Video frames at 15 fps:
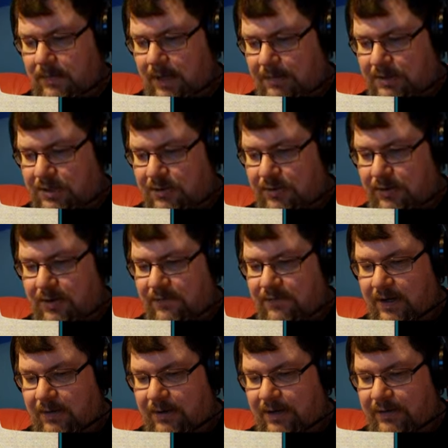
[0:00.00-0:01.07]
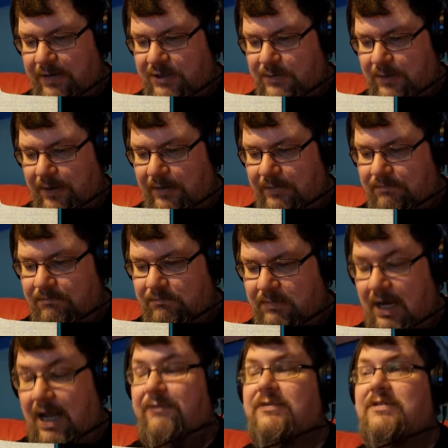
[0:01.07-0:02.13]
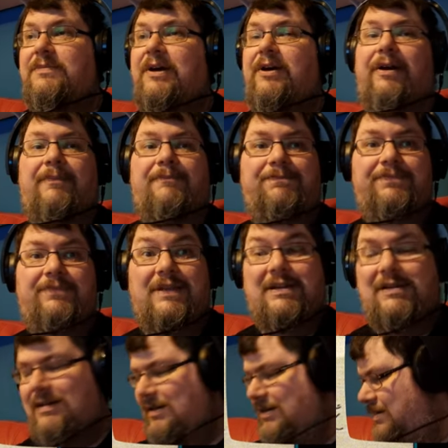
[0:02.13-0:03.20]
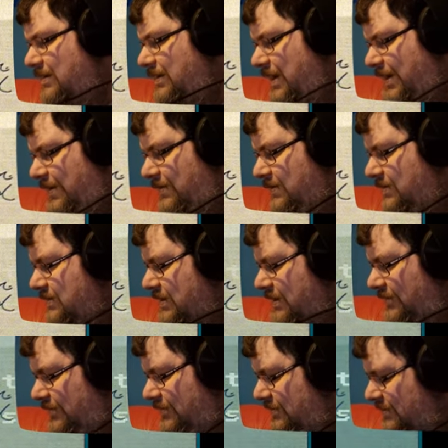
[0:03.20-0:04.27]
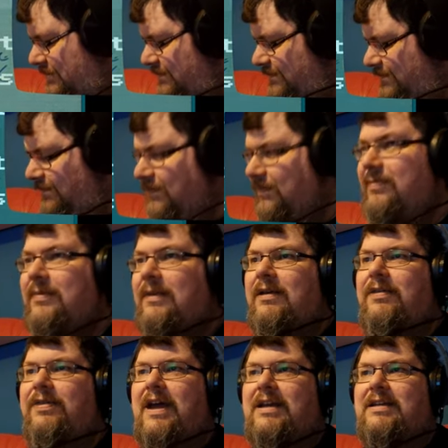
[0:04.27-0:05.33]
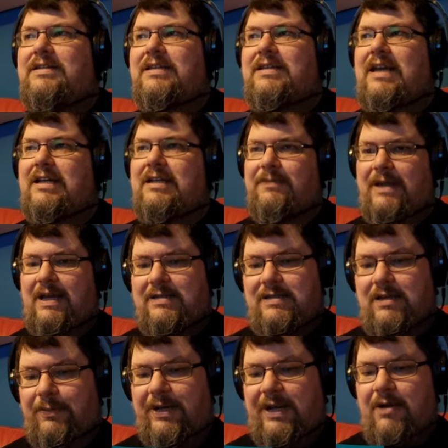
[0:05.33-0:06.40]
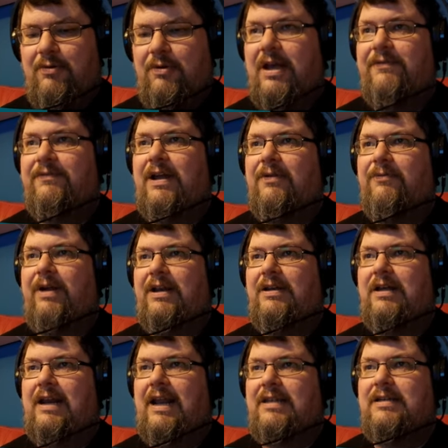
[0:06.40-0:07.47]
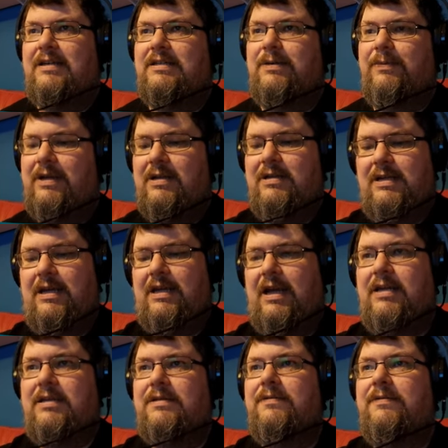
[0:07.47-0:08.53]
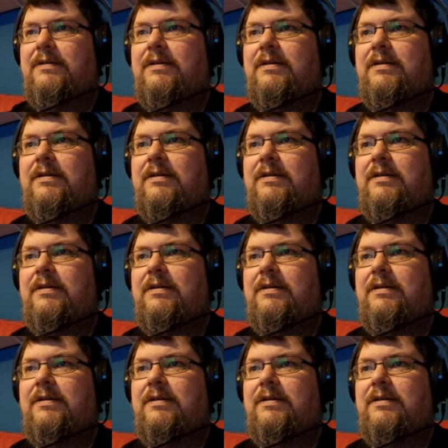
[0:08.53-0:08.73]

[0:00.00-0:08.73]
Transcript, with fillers: I'm sure you can figure out this one. Love, Tamara. Yeah, so that is the setup there. So we now we have now read her letter, so we can say yes.